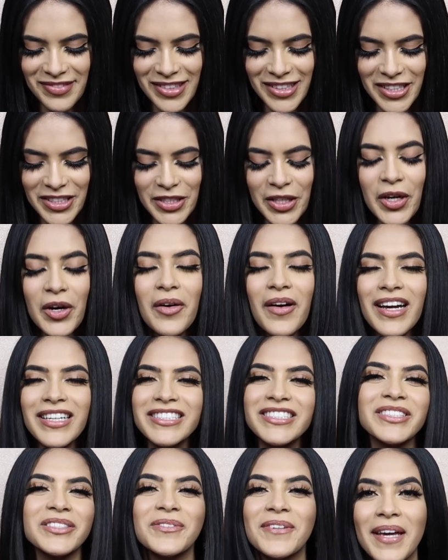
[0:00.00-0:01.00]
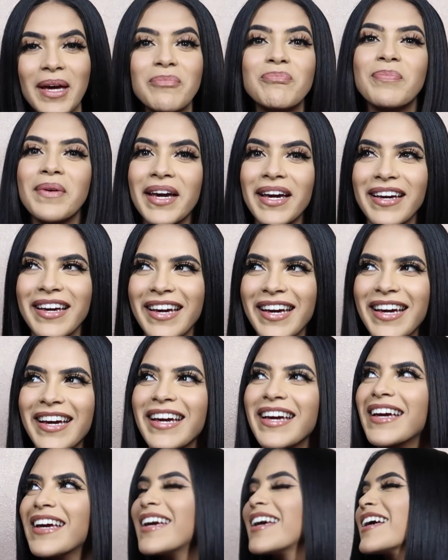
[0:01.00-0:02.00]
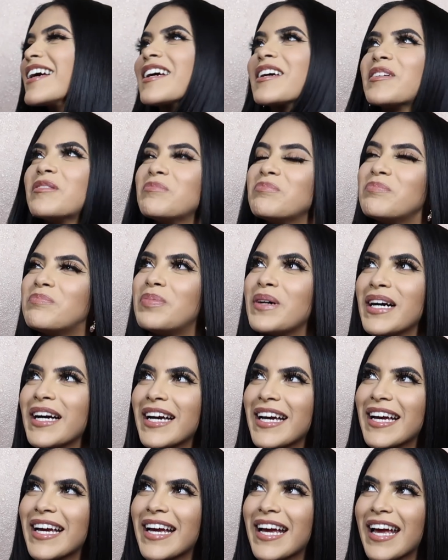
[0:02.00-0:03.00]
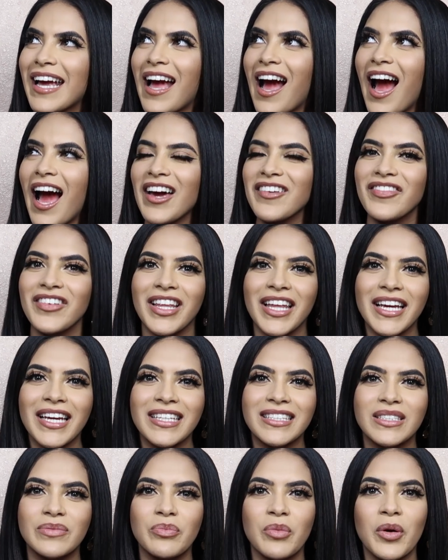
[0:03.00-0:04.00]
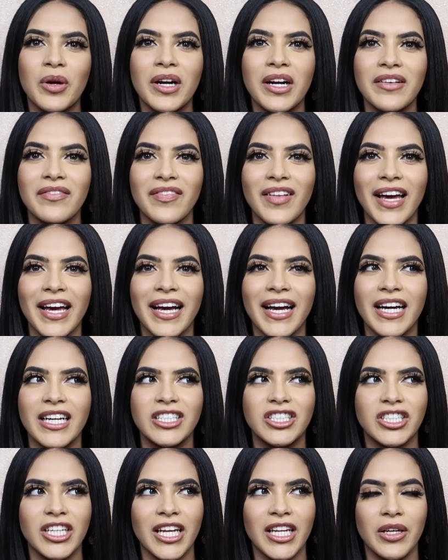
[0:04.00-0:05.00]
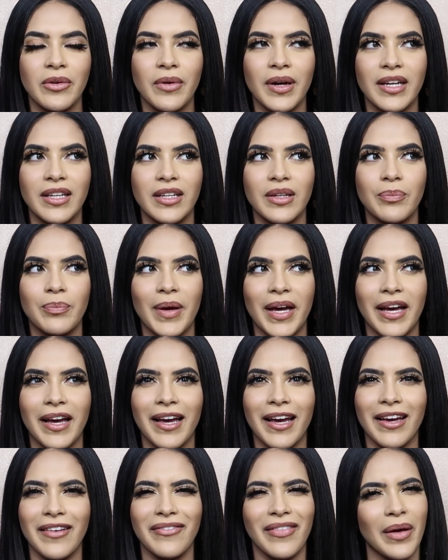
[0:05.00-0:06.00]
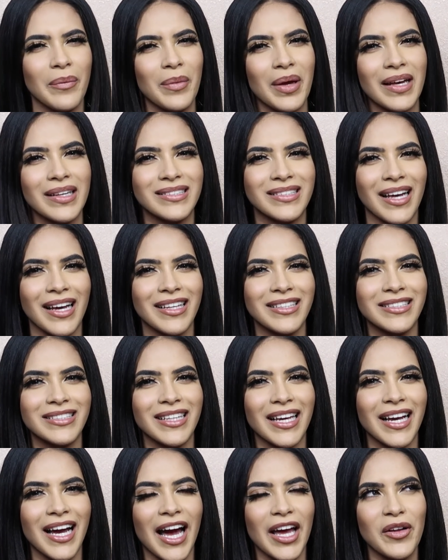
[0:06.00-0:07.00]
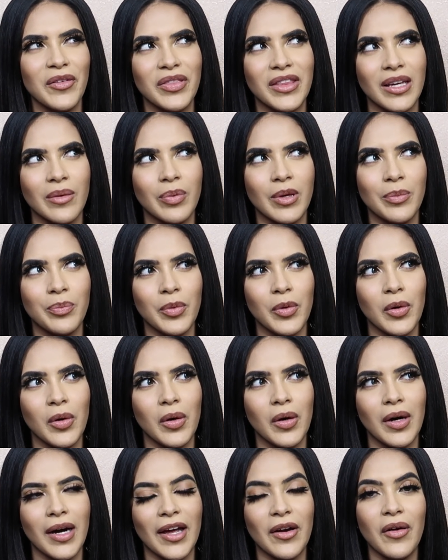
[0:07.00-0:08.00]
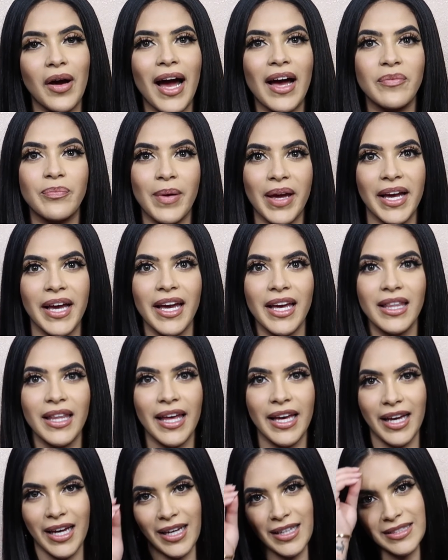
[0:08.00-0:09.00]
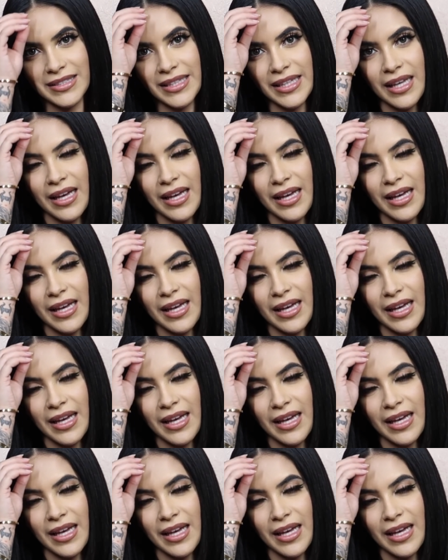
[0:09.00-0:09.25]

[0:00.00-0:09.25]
So I do get beggy, but I feel like it's more of like a genuine beggy, if that makes sense. Like, I don't have beggy like because